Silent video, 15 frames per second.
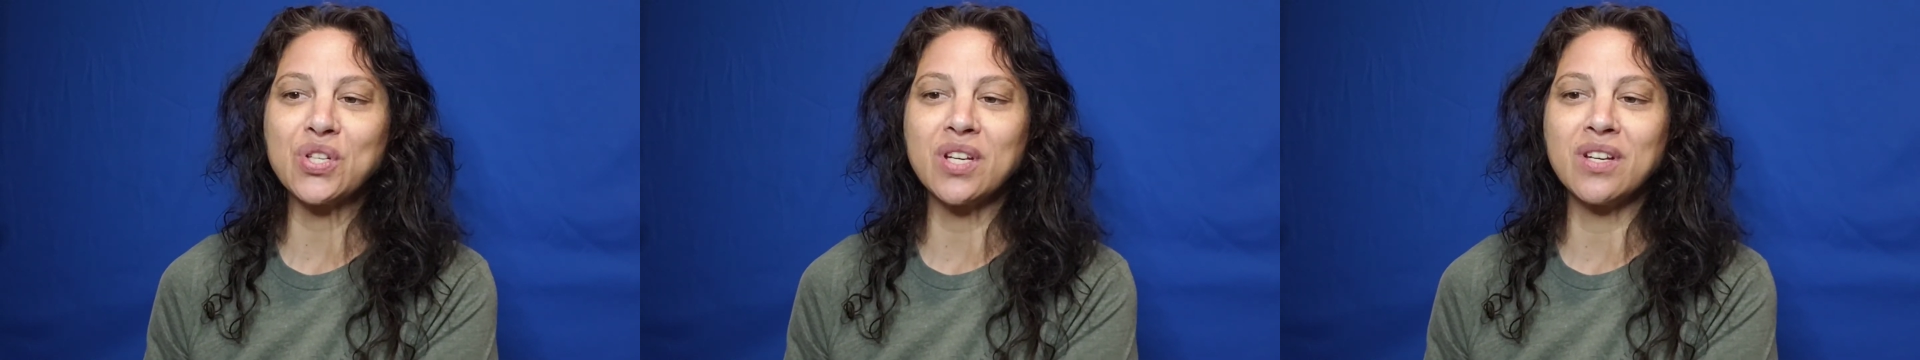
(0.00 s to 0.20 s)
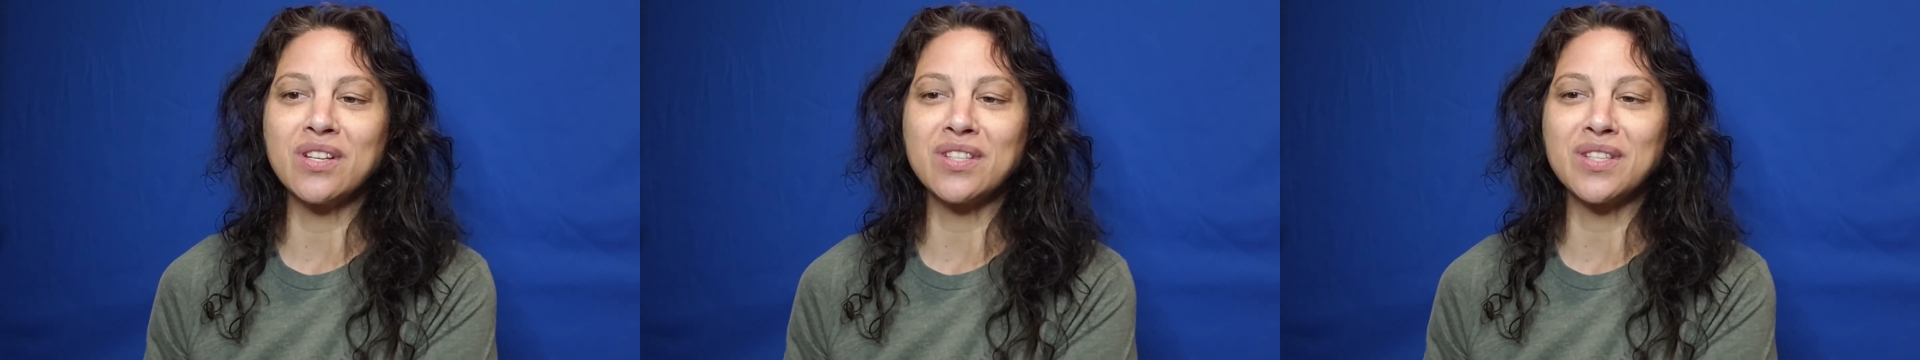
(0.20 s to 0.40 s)

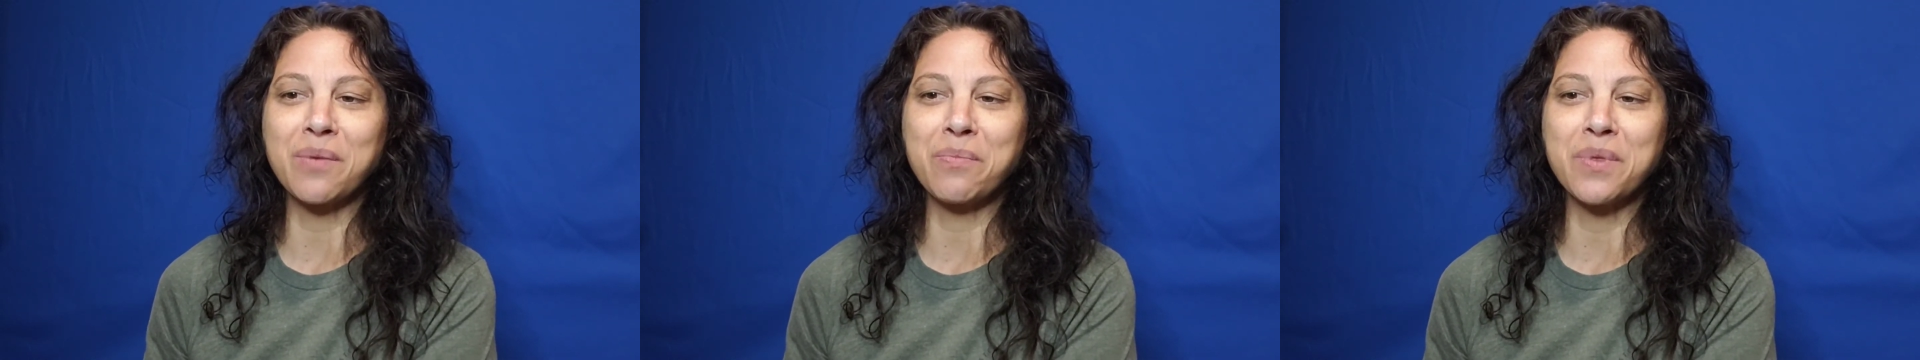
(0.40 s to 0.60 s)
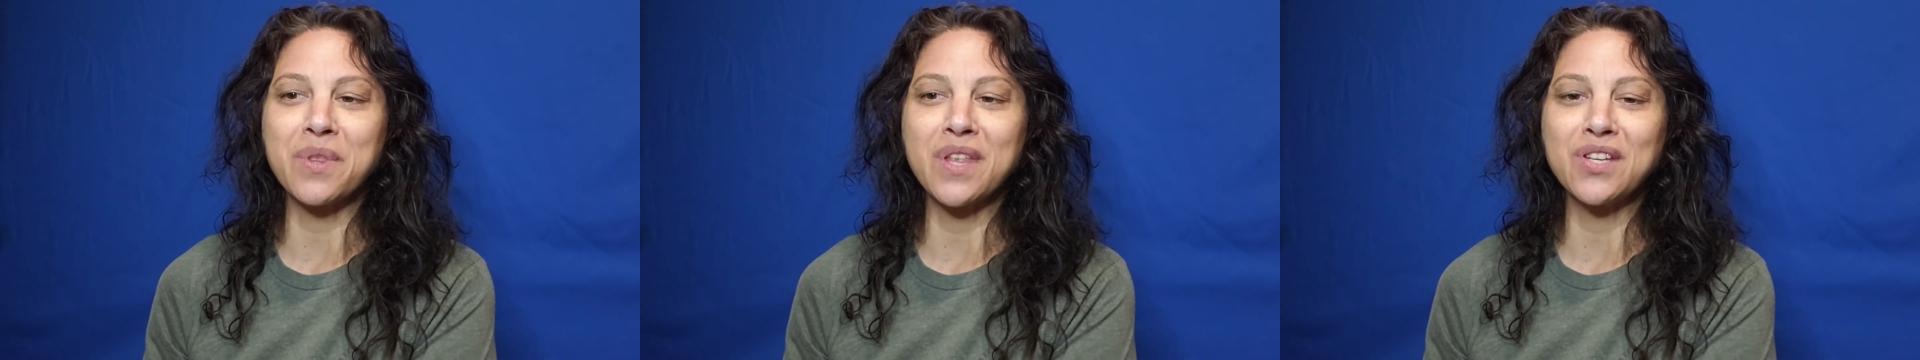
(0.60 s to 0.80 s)
into
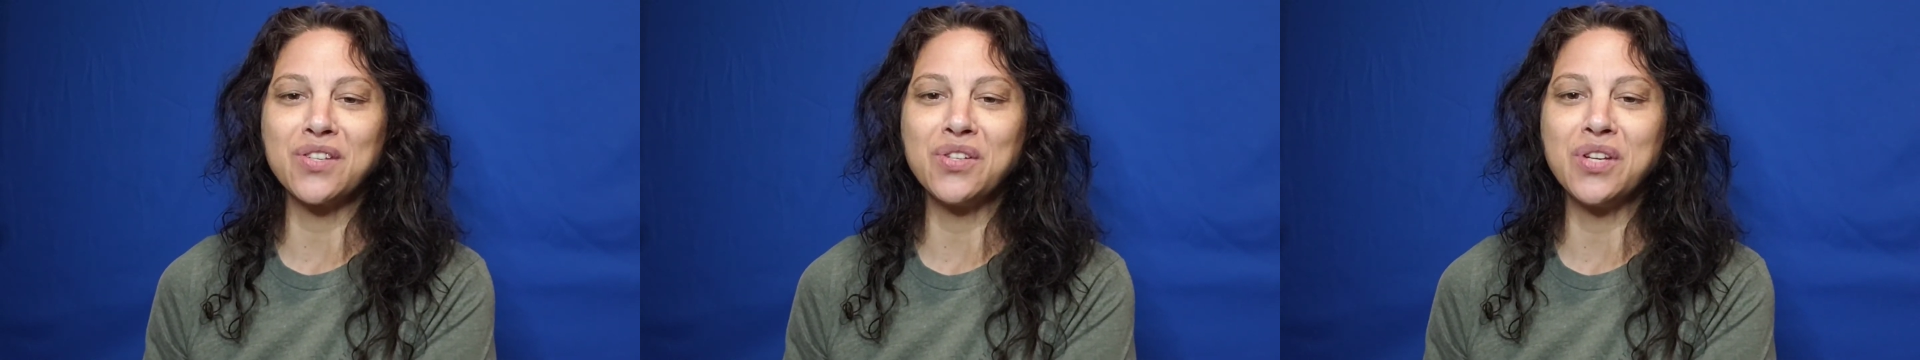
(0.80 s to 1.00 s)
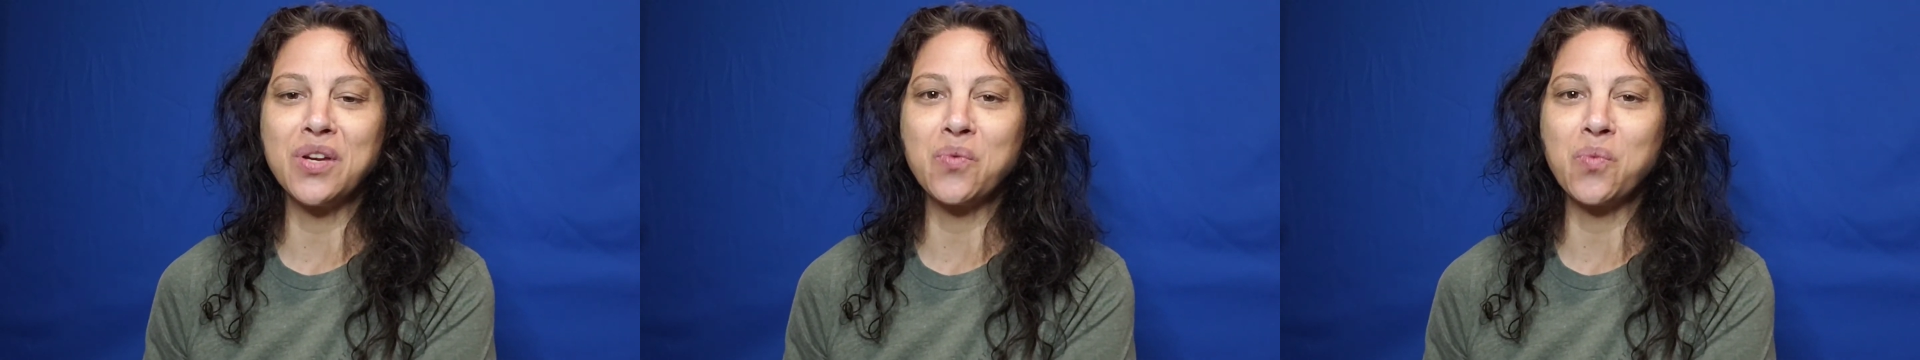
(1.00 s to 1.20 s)
something that
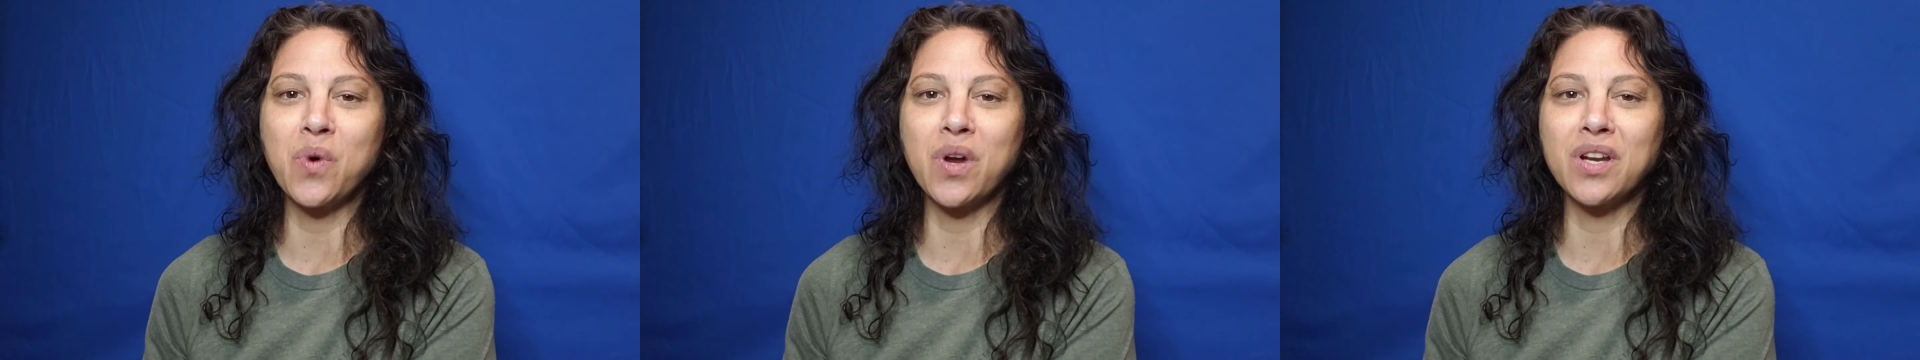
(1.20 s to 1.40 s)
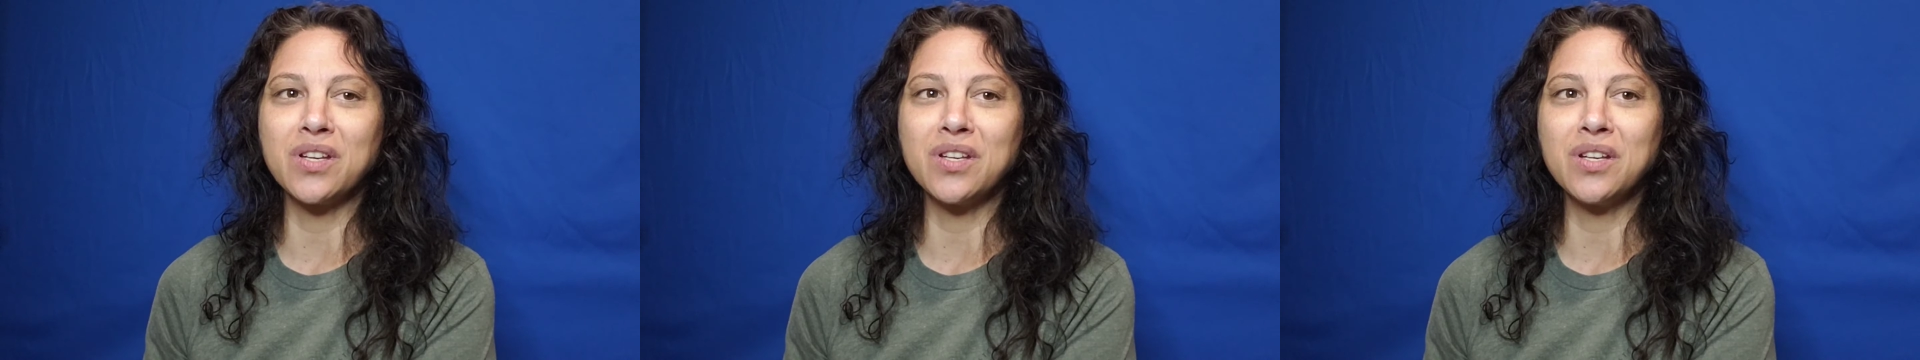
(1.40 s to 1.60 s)
you didn't
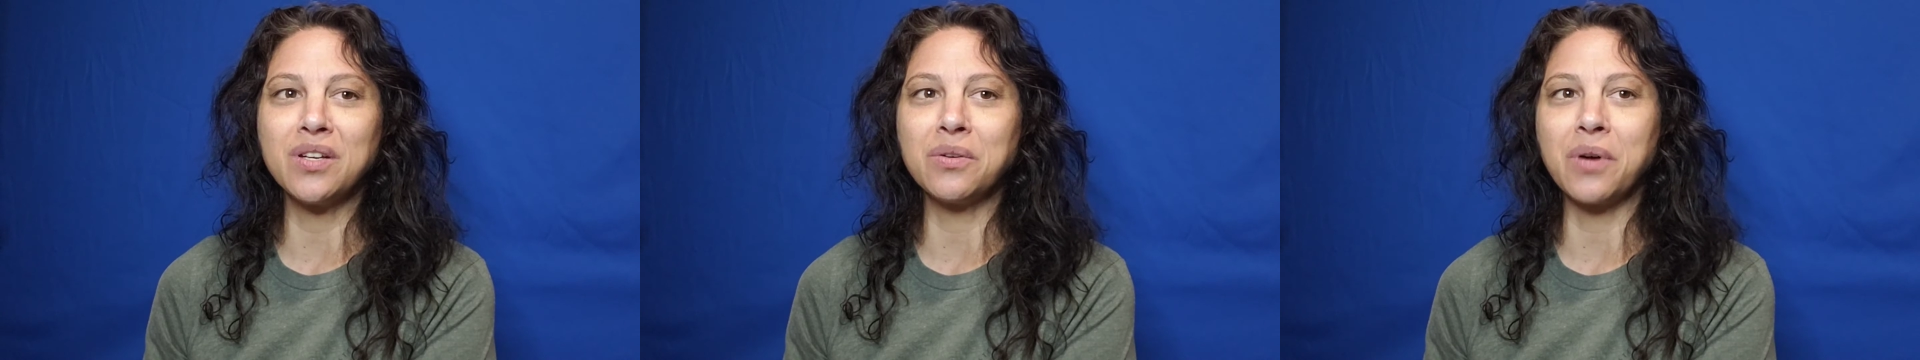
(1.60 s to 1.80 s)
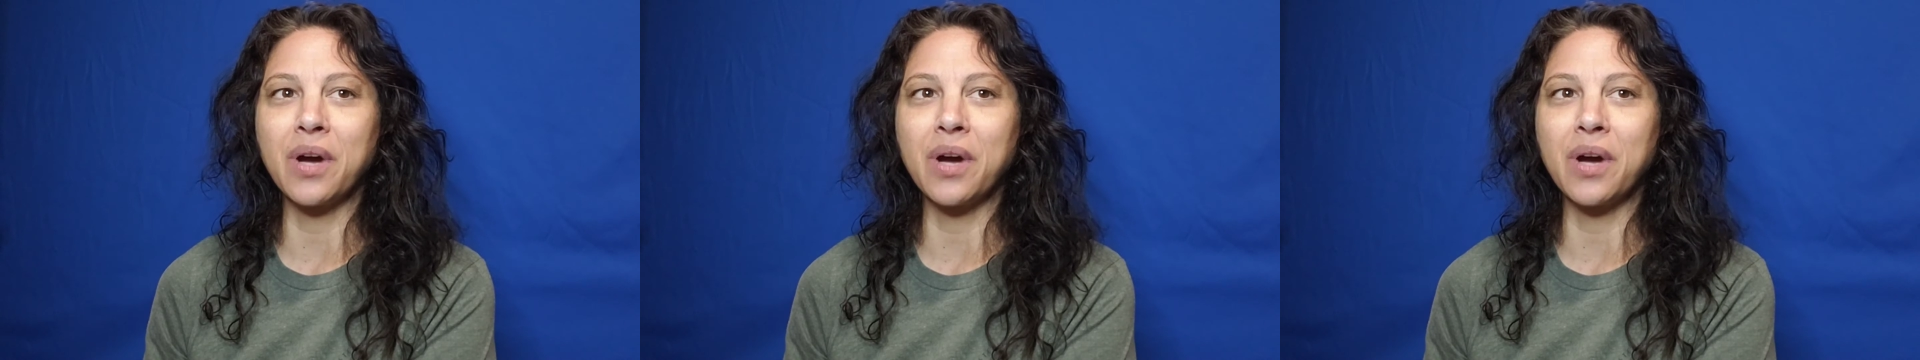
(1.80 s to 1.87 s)
want to do.